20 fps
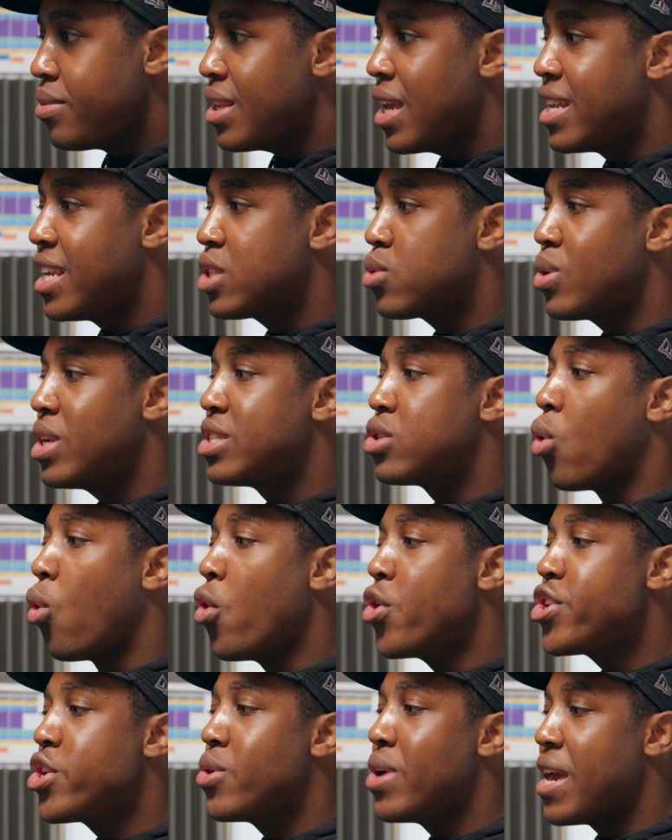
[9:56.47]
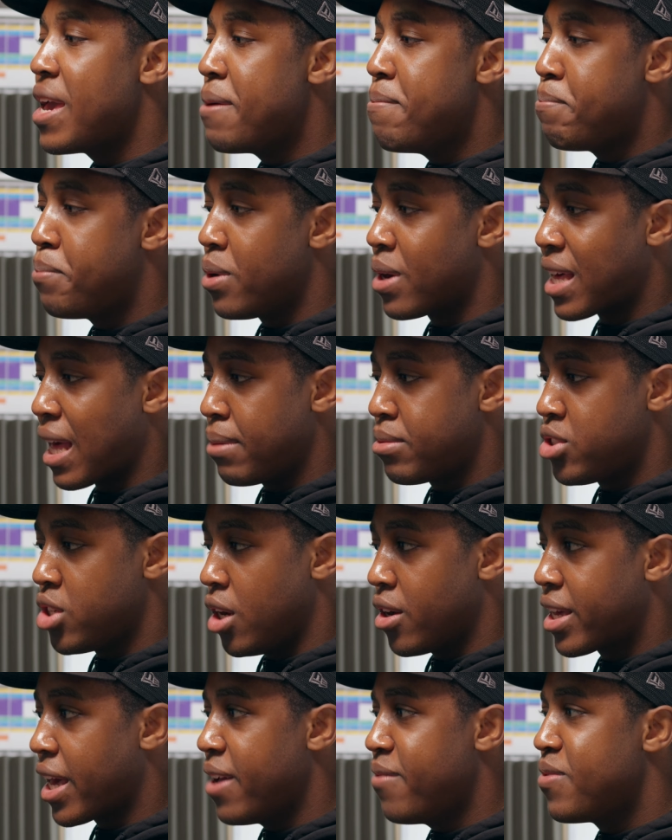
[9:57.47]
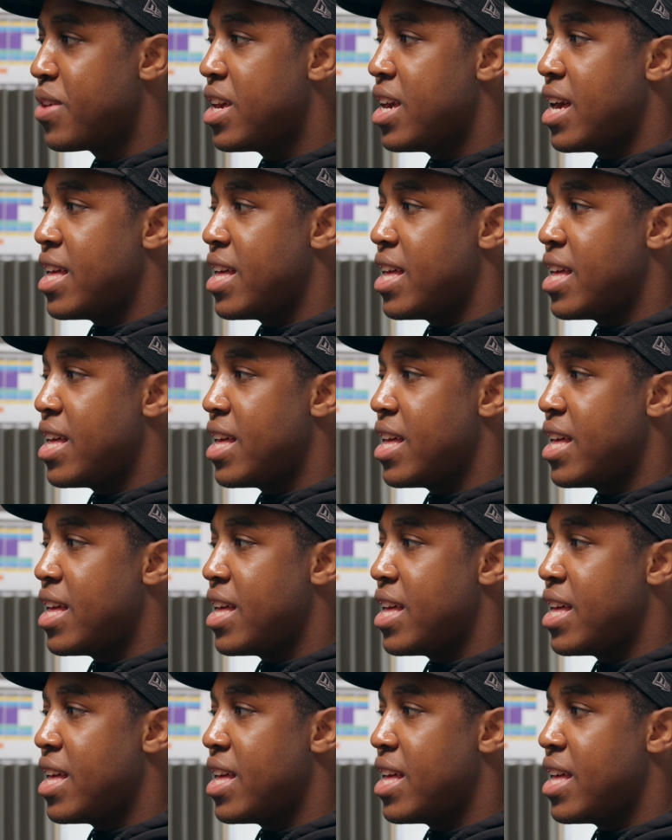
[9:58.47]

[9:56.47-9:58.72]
And this one is audio input capture, okay?